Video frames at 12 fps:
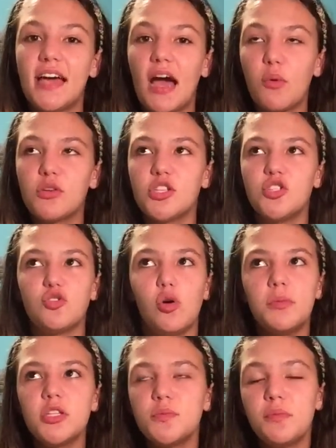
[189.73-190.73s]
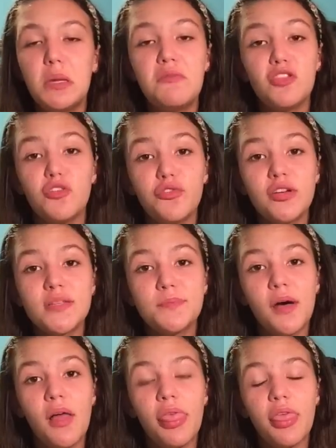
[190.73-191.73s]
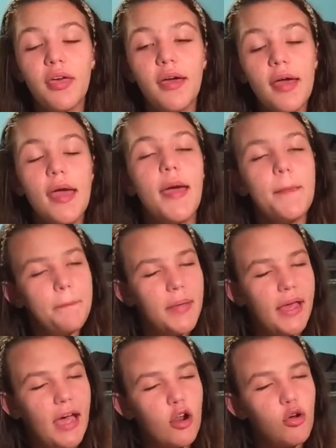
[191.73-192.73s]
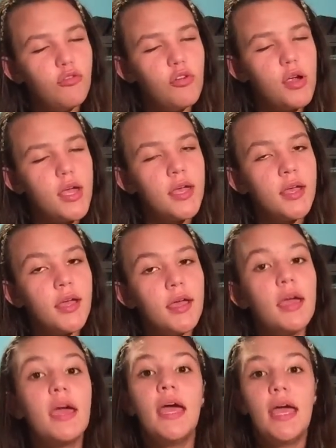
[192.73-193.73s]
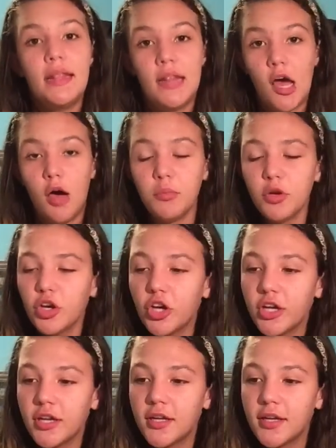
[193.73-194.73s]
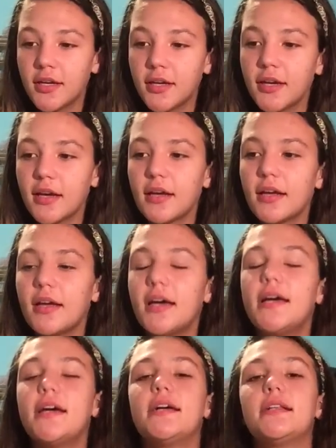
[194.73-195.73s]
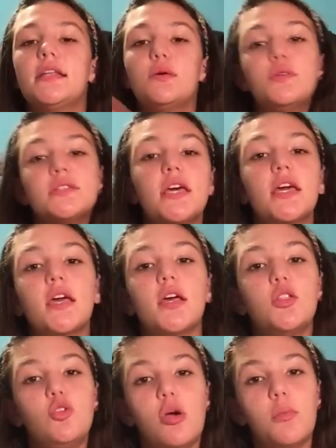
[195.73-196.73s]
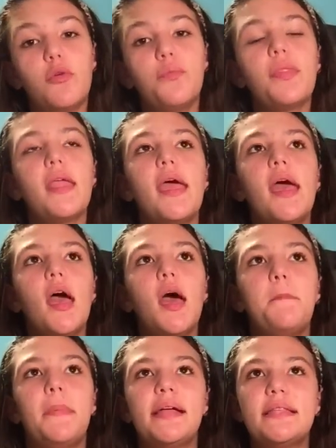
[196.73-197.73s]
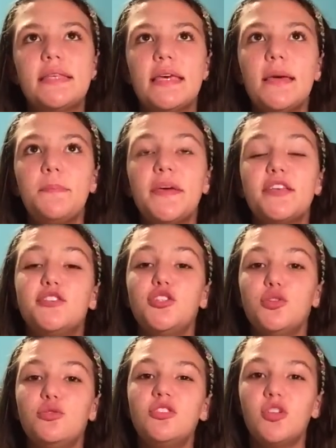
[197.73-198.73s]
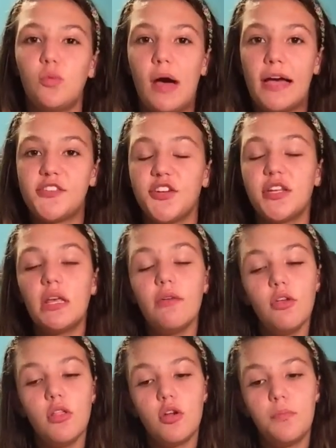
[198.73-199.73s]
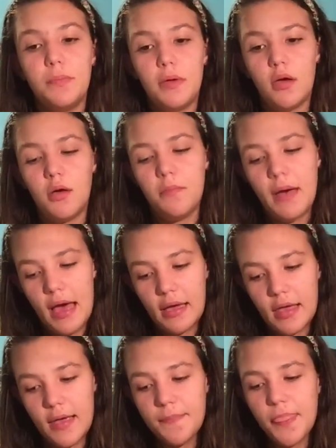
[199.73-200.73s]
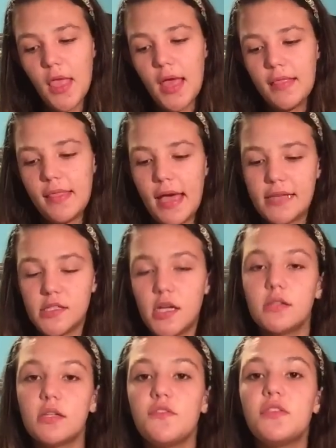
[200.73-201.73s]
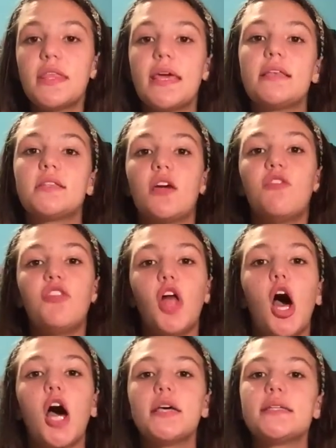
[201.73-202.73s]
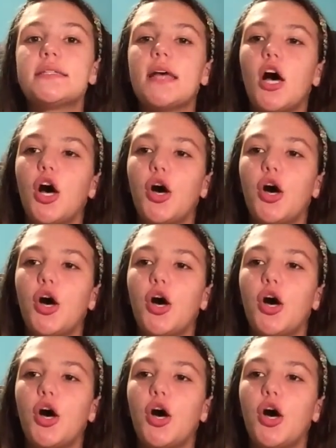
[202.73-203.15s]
I was in so much pain for the first month, but I got over it, and now I'm good, and it was like normal. My tip is use the wax. They're gonna give you a little packet that has a lot of different things, like floss,